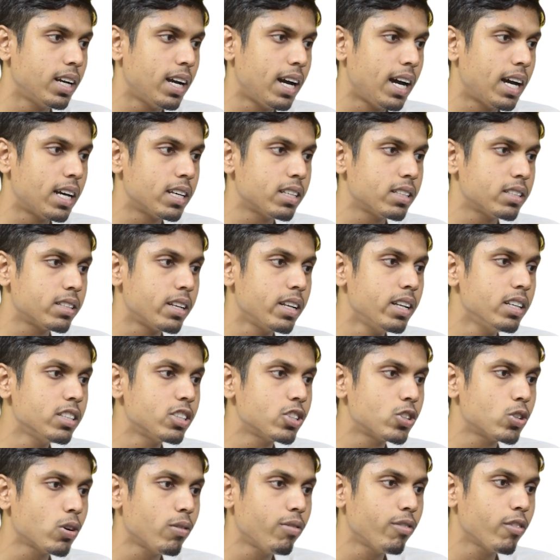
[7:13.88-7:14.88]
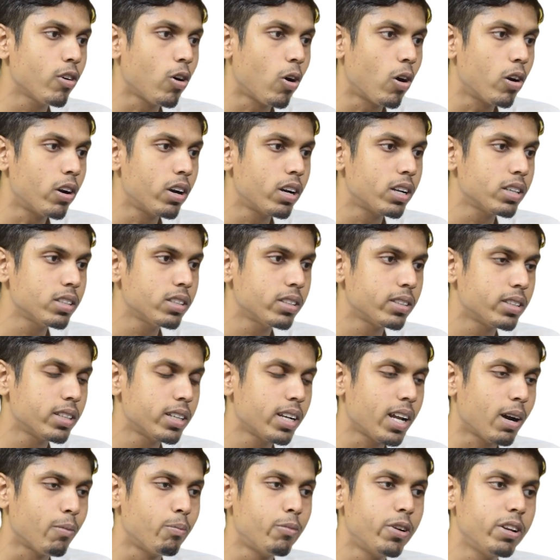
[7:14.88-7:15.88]
as list of contests
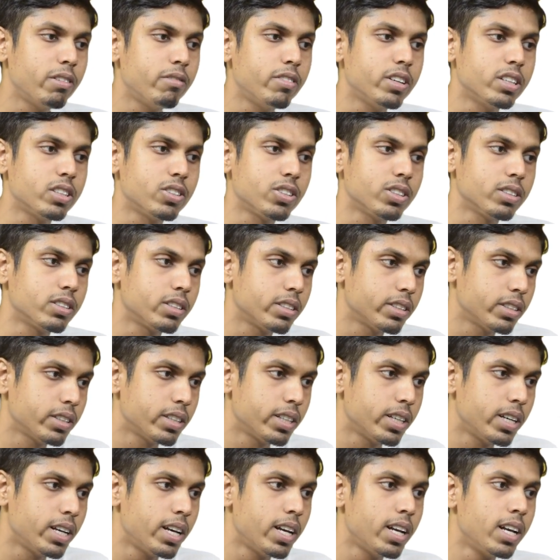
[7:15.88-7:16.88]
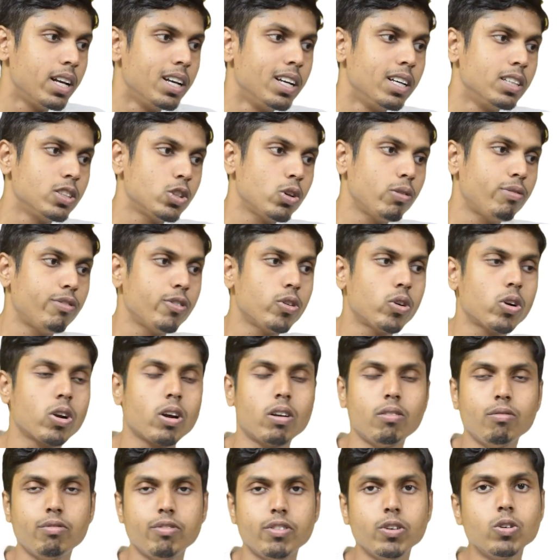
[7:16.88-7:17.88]
and abbreviations. So if you're
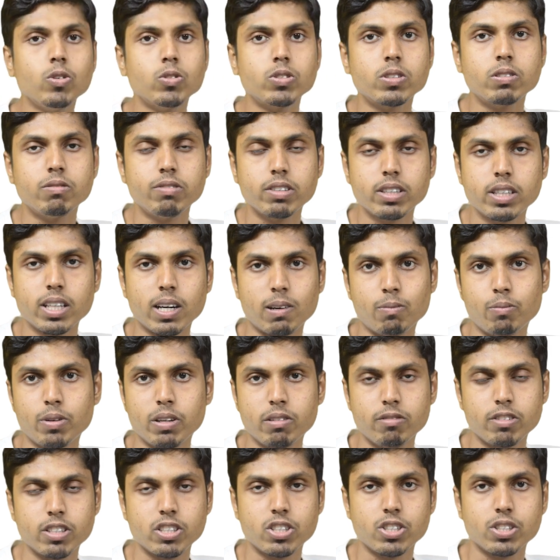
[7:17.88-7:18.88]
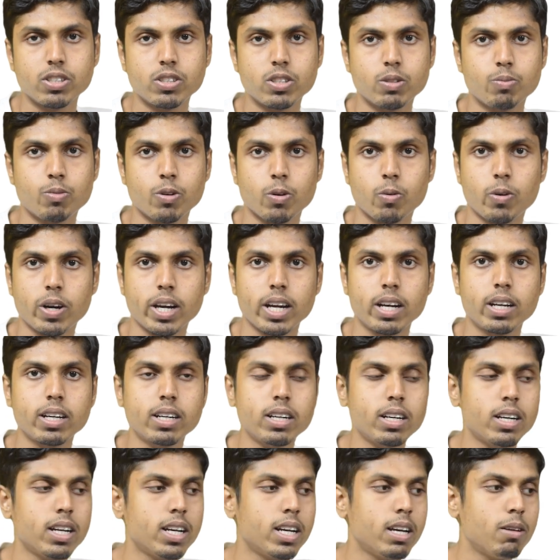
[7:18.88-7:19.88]
confused with the abbreviations
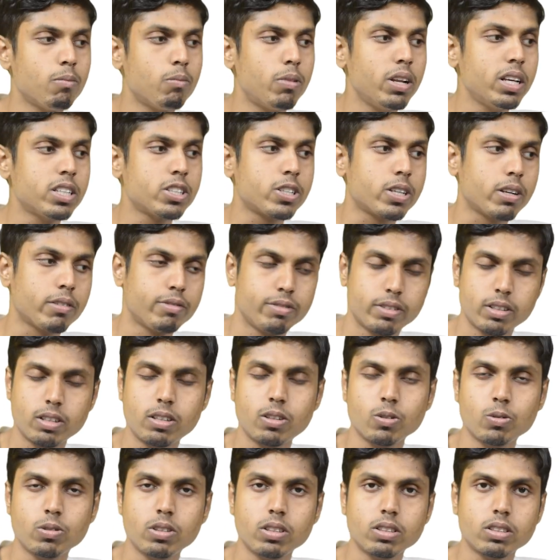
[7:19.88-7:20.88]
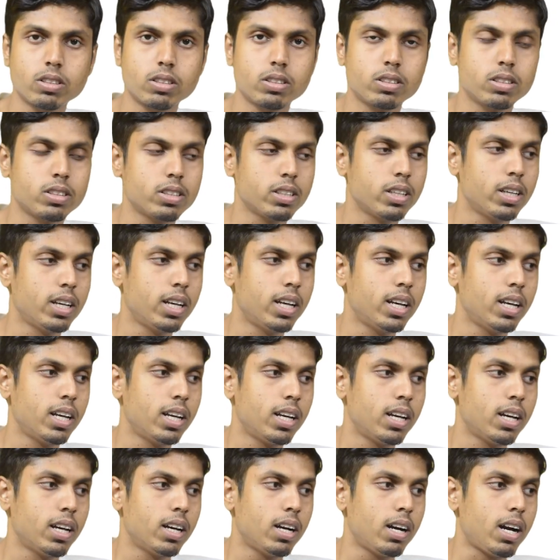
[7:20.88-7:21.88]
provided, please refer to this
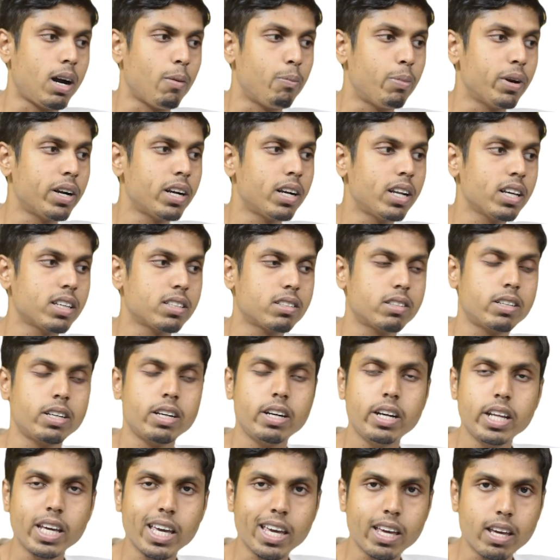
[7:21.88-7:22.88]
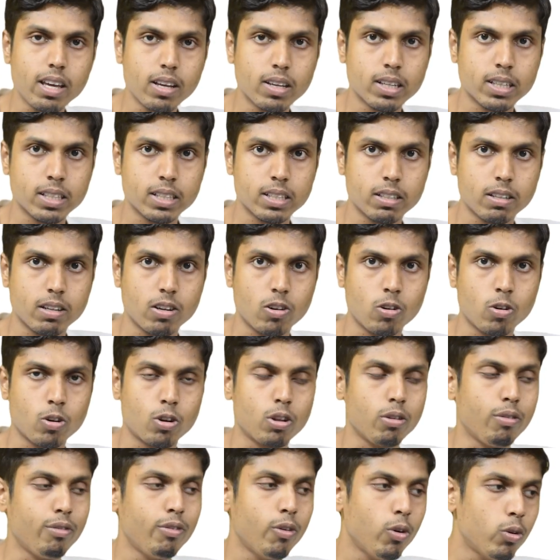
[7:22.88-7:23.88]
appendix D or
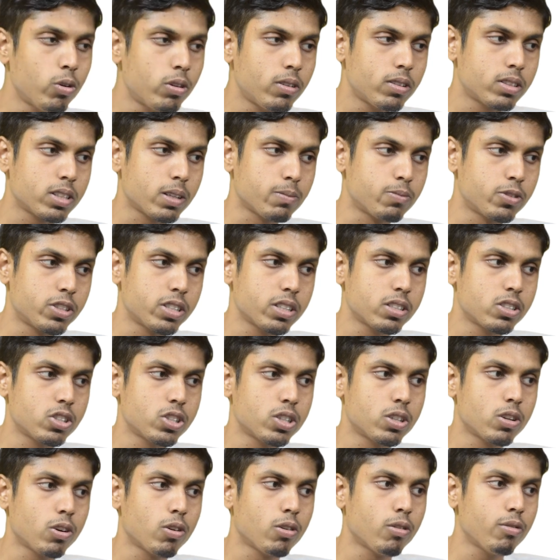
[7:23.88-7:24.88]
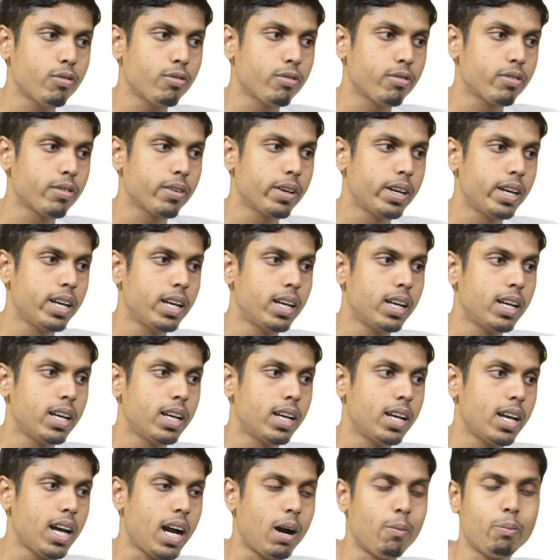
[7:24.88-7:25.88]
the 4th subsection of
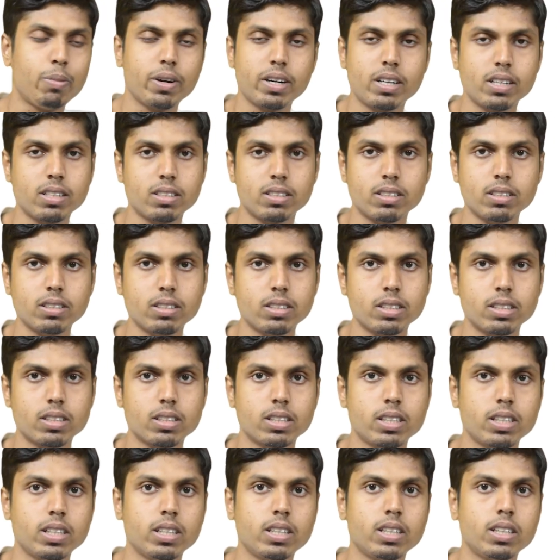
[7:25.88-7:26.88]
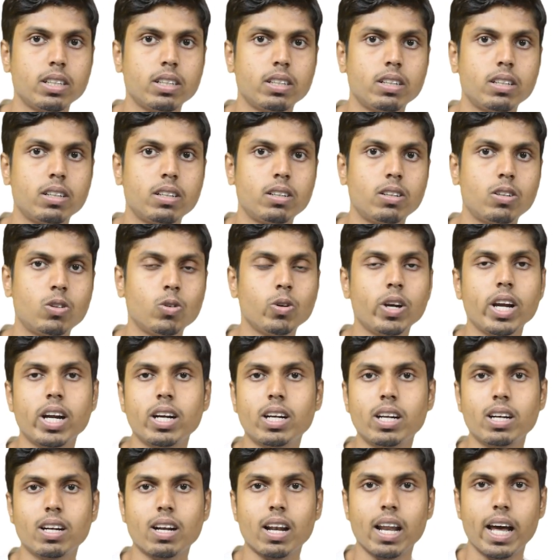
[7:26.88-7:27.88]
appendices to
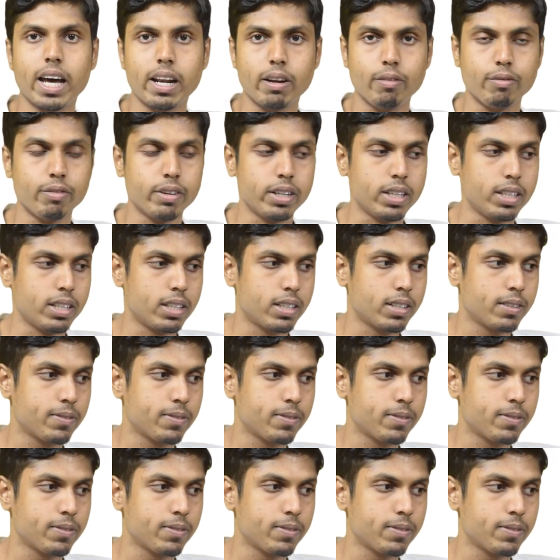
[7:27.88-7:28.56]
get it clarified.